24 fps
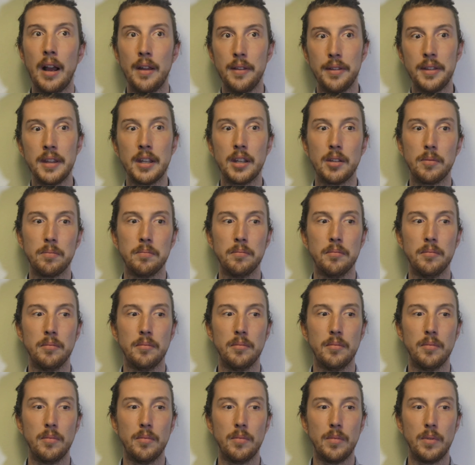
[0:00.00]
think
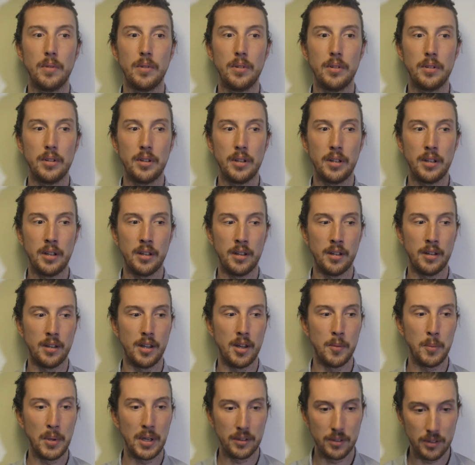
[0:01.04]

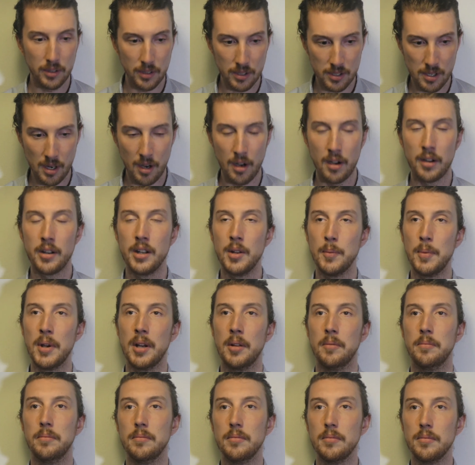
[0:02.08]
about guitar and
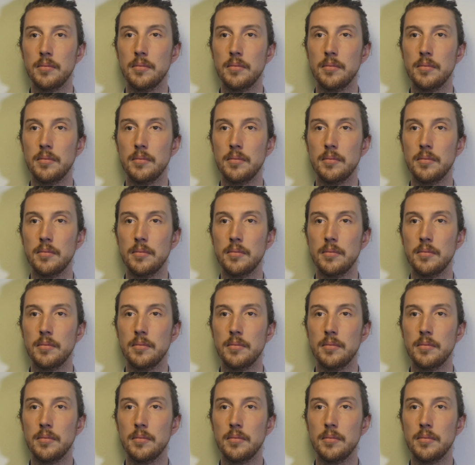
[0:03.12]
about